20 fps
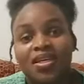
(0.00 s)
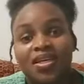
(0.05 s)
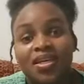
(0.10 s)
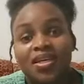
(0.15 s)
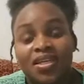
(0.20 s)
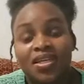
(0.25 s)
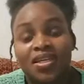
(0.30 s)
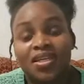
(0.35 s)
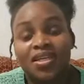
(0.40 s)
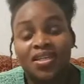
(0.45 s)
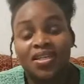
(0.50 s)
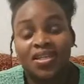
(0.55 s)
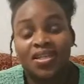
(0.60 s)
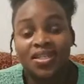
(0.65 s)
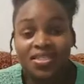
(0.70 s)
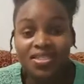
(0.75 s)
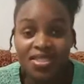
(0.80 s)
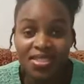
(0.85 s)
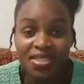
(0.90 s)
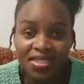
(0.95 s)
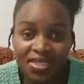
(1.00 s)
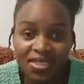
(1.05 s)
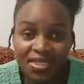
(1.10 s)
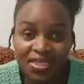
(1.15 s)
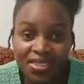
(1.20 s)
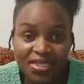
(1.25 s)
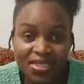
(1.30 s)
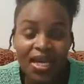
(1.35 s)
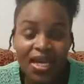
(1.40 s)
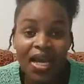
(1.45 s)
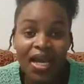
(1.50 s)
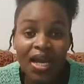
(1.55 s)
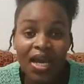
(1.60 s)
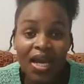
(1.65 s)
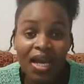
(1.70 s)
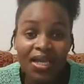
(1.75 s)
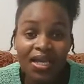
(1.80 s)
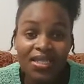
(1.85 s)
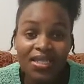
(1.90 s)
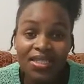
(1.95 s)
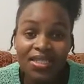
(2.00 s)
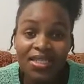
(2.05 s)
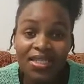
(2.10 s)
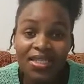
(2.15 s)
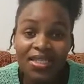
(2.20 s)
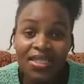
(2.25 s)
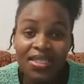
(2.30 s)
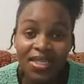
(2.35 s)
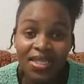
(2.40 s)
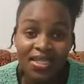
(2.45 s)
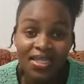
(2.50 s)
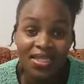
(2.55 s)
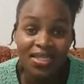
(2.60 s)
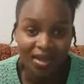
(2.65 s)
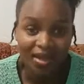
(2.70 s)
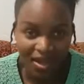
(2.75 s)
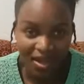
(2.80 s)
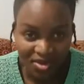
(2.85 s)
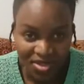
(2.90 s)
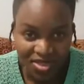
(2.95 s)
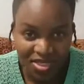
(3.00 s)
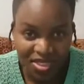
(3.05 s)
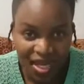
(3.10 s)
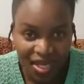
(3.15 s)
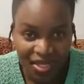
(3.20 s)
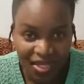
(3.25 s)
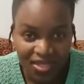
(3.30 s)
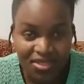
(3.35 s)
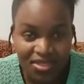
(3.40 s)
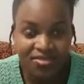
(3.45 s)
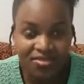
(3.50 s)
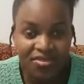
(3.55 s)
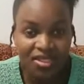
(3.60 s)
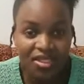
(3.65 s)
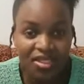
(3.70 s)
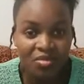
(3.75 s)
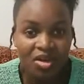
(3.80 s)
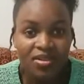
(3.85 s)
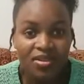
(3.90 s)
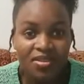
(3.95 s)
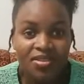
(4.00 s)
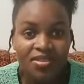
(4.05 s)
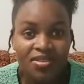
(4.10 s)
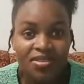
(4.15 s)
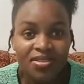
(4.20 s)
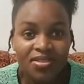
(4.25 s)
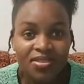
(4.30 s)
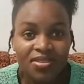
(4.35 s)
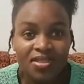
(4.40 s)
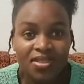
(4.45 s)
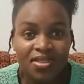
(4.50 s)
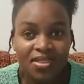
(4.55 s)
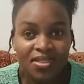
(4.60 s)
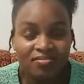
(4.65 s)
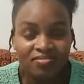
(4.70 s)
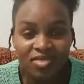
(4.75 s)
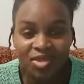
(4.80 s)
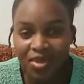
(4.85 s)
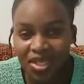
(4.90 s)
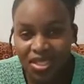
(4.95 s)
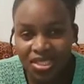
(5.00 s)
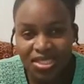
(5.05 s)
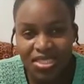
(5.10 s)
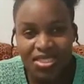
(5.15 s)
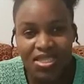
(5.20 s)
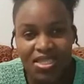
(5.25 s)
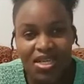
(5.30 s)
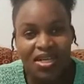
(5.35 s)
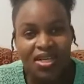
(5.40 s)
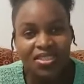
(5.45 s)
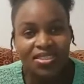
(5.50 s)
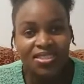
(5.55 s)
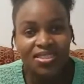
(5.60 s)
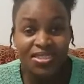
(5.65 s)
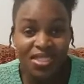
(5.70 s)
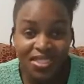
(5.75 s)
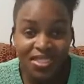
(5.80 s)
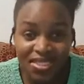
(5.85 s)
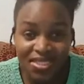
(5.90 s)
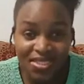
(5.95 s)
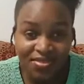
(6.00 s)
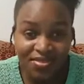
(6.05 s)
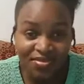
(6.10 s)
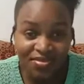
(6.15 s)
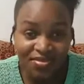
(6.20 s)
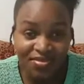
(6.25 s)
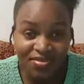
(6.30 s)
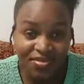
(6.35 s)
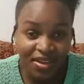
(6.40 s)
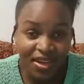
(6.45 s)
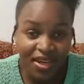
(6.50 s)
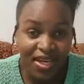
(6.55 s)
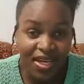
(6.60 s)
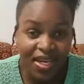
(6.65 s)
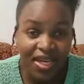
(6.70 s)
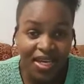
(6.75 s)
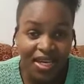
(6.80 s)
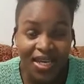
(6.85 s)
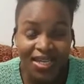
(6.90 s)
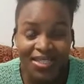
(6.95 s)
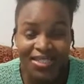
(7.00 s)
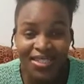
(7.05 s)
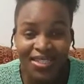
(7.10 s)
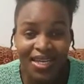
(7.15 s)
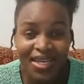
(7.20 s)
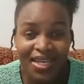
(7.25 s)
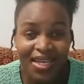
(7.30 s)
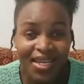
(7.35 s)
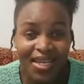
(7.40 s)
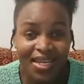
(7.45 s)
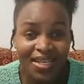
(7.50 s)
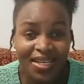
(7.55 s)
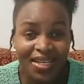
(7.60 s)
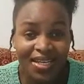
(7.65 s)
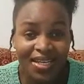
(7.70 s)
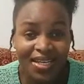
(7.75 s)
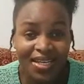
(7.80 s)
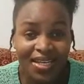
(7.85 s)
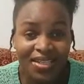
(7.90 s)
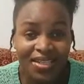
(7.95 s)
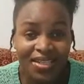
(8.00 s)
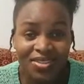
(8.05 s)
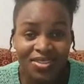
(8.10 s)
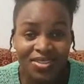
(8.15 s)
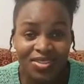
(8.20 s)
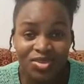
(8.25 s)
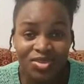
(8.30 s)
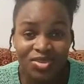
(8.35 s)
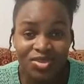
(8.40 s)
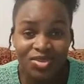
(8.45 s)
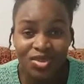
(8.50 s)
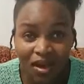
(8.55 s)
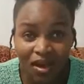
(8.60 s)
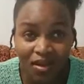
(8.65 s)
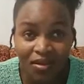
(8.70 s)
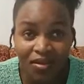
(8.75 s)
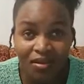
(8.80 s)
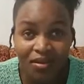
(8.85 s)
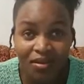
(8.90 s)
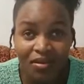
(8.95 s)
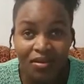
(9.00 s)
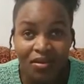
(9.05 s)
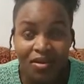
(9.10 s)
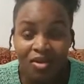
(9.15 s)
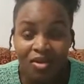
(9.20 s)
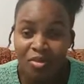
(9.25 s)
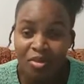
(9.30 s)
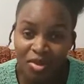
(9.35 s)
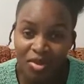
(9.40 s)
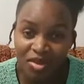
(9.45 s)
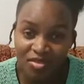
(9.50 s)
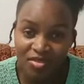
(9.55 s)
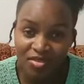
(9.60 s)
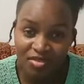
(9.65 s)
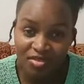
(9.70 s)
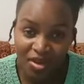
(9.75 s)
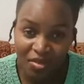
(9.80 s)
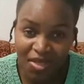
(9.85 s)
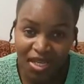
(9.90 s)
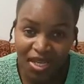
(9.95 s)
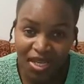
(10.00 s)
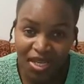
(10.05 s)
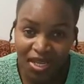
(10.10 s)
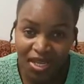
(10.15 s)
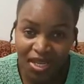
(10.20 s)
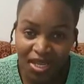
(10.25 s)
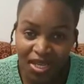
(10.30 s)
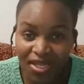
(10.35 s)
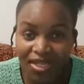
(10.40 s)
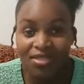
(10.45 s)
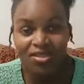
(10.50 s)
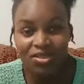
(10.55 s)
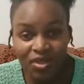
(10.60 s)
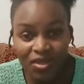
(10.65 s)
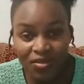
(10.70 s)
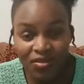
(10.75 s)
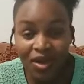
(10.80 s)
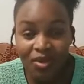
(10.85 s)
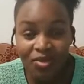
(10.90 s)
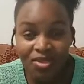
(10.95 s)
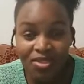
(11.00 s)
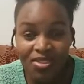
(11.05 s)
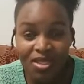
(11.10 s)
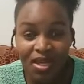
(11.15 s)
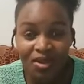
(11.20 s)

They slit it, and then I was in active labor. Started the pain start intensify, and like 12 o'clock. Remember from 9, then 12. I was